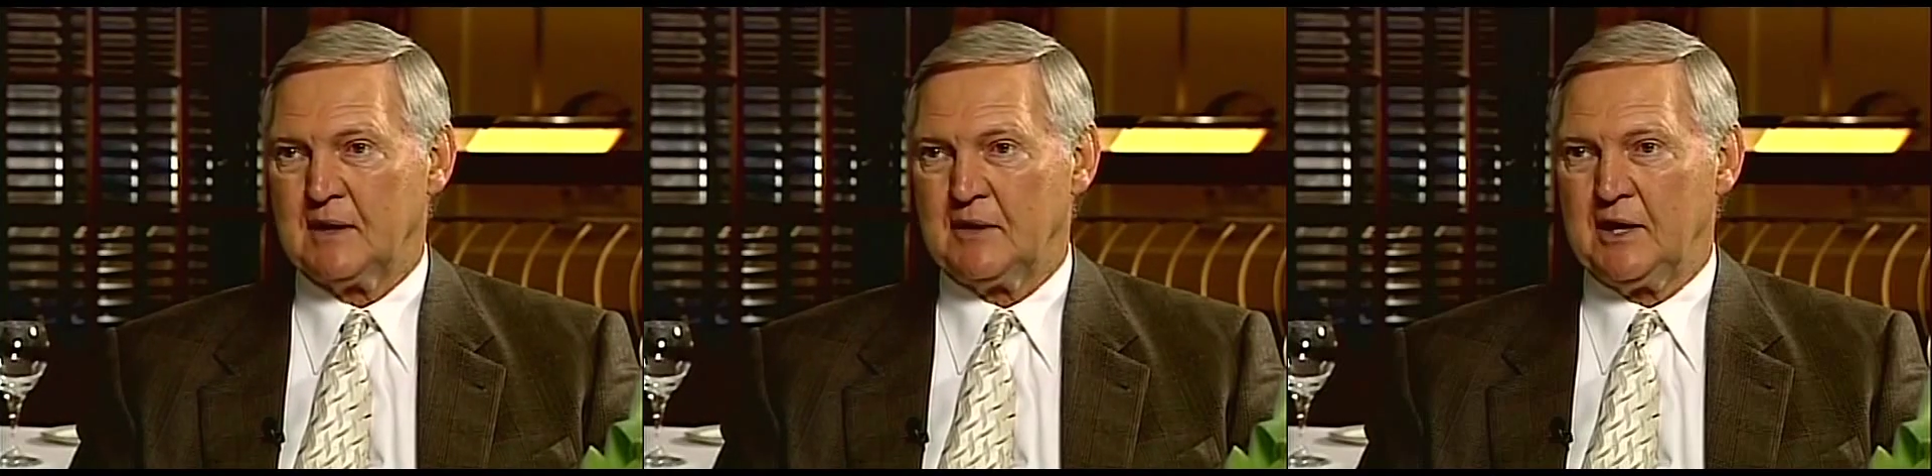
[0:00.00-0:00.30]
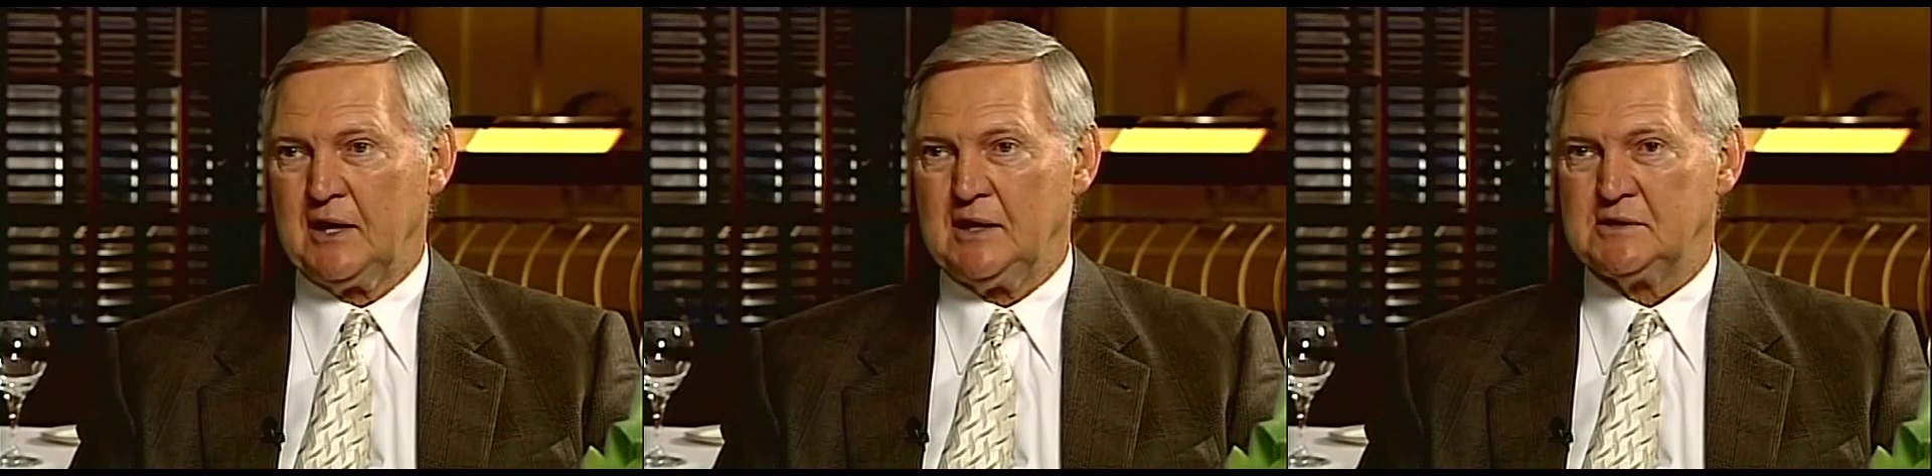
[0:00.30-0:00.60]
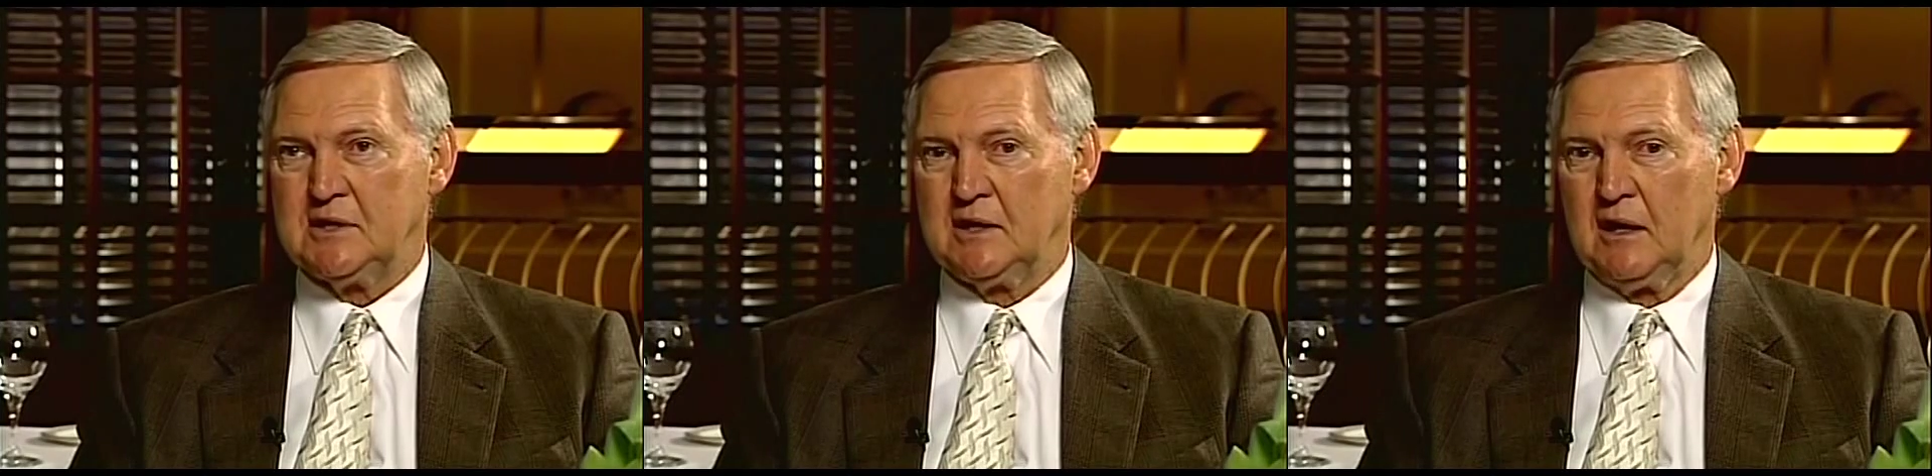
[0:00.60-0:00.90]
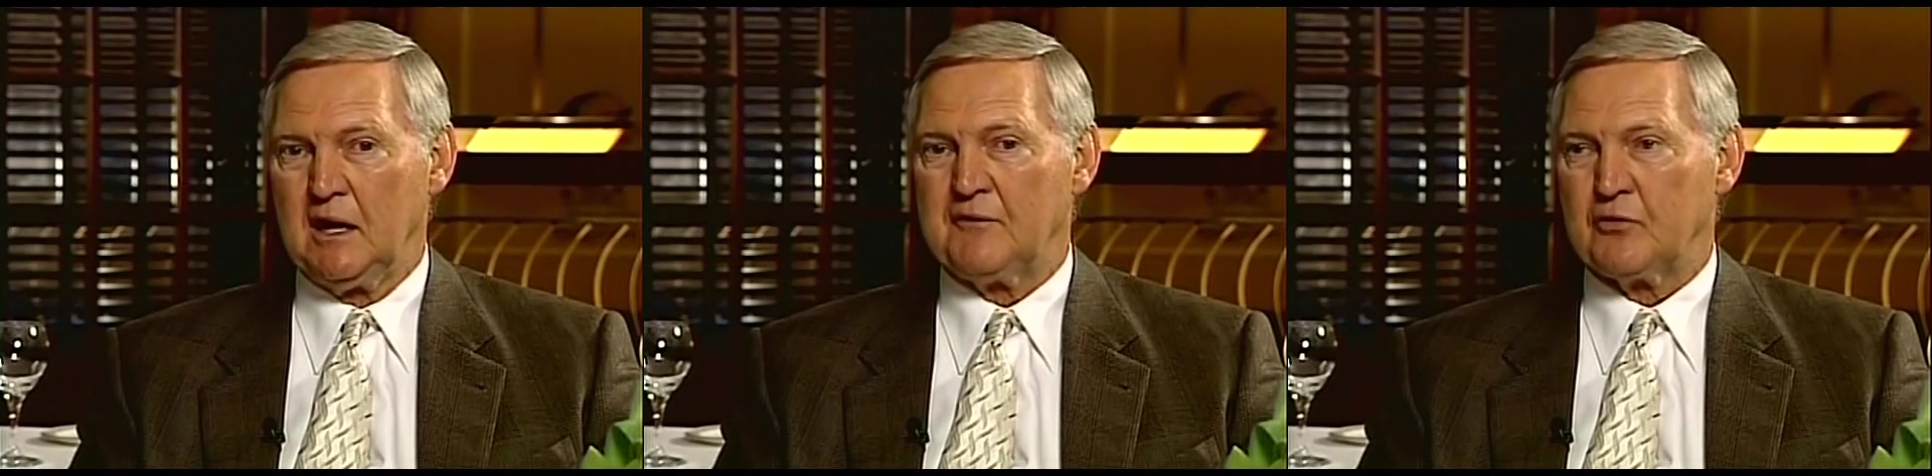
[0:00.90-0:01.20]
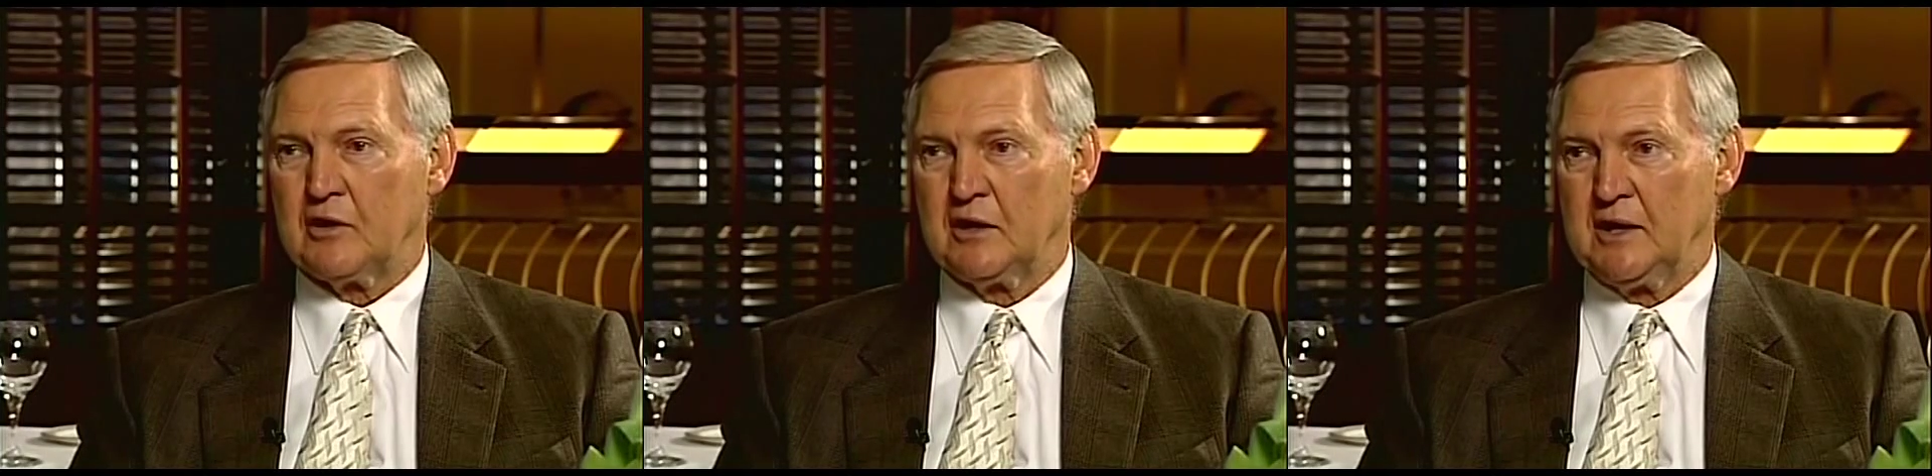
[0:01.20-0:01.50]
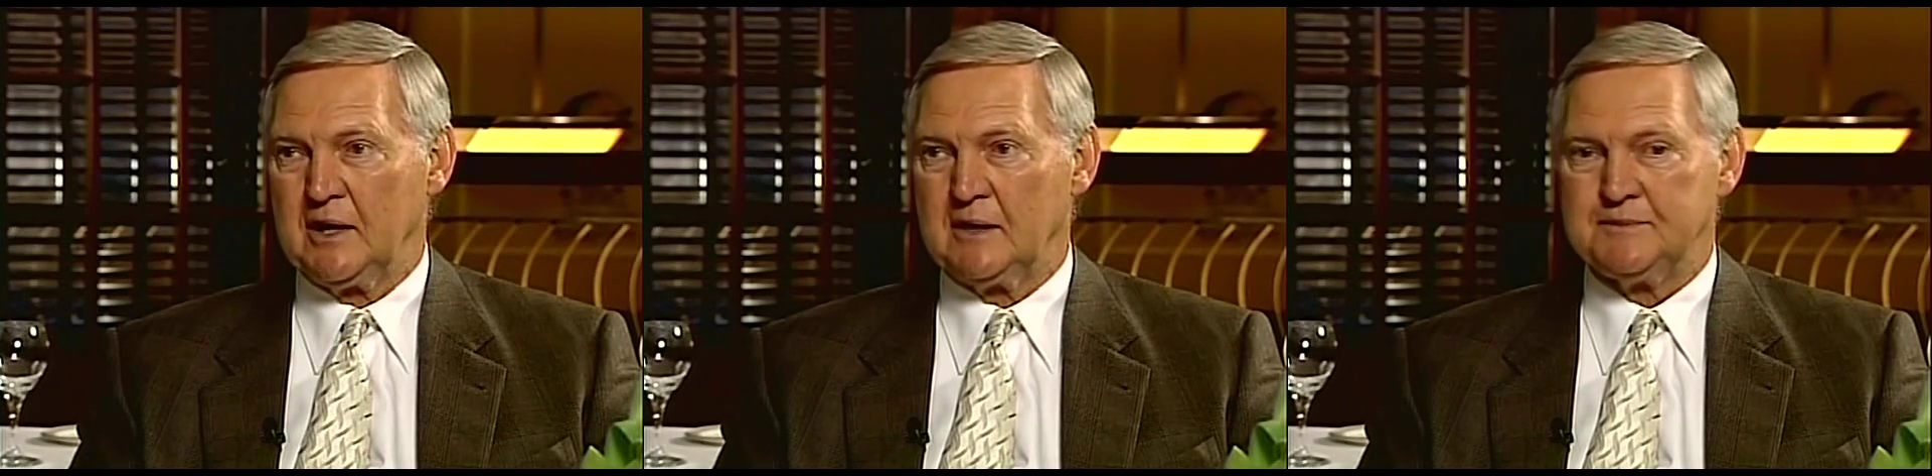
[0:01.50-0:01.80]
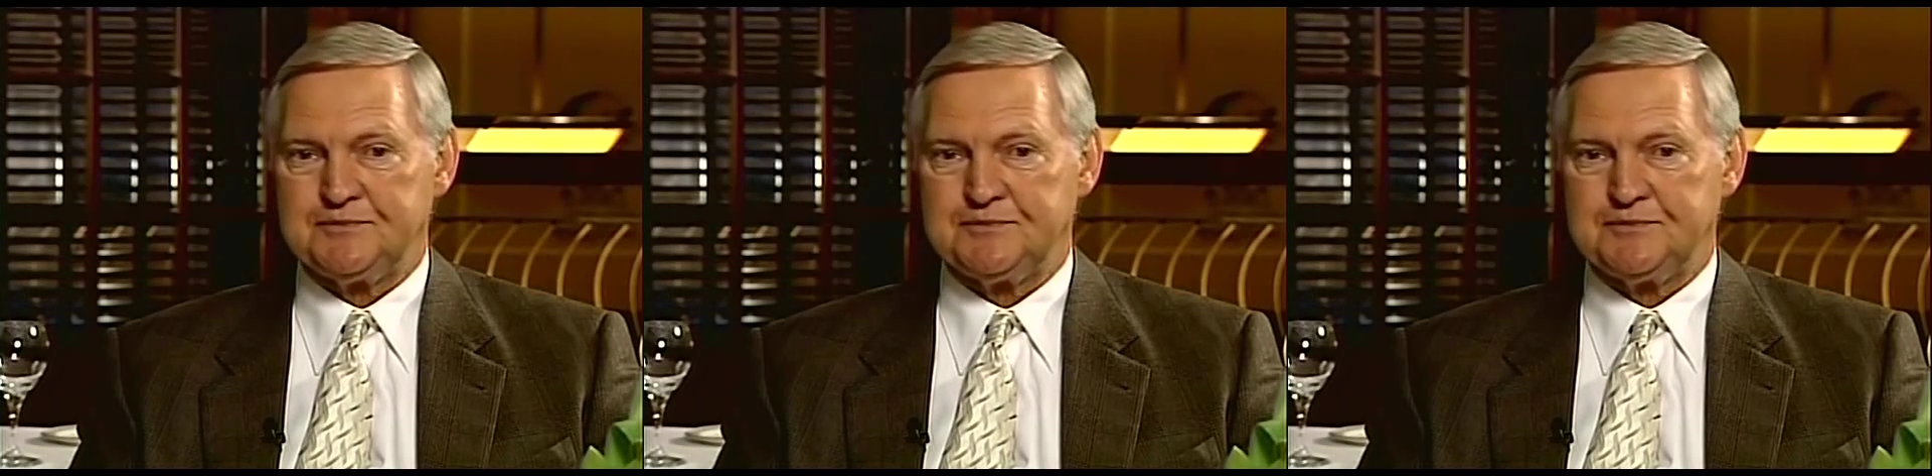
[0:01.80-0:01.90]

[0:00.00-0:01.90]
I think he's done a lot for the league.